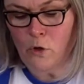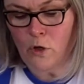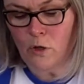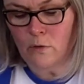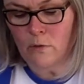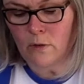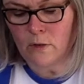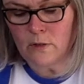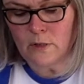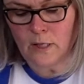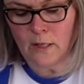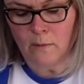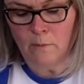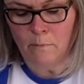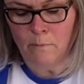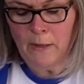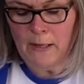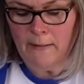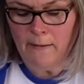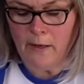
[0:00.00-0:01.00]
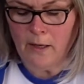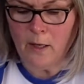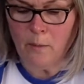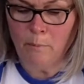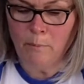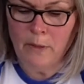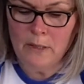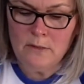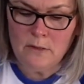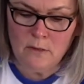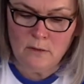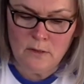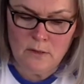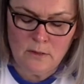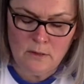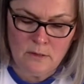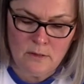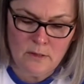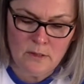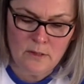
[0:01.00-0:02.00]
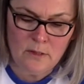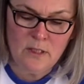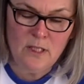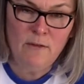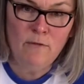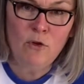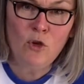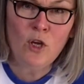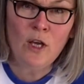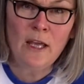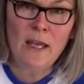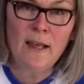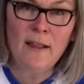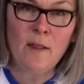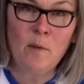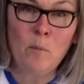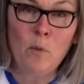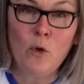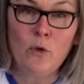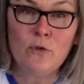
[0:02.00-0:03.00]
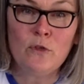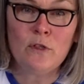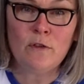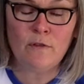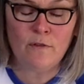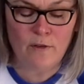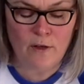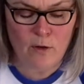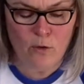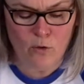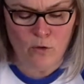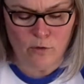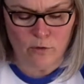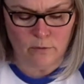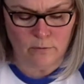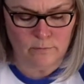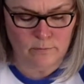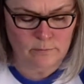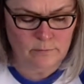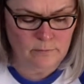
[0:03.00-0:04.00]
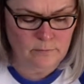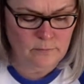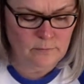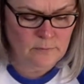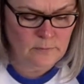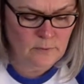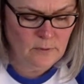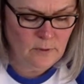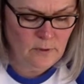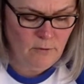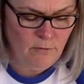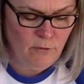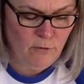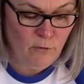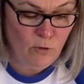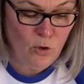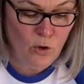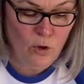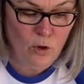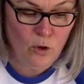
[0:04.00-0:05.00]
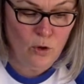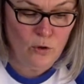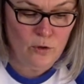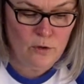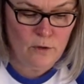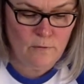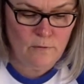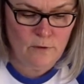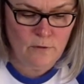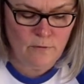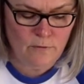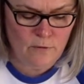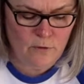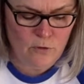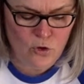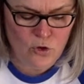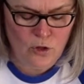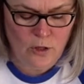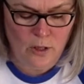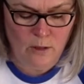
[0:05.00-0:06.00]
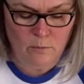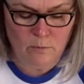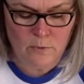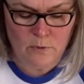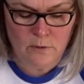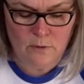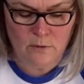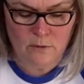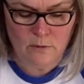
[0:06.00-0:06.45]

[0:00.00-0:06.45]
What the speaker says: It's kind of a bit like a puzzle, isn't it? See if you can get them all to fit on, if you've got lots of different shapes.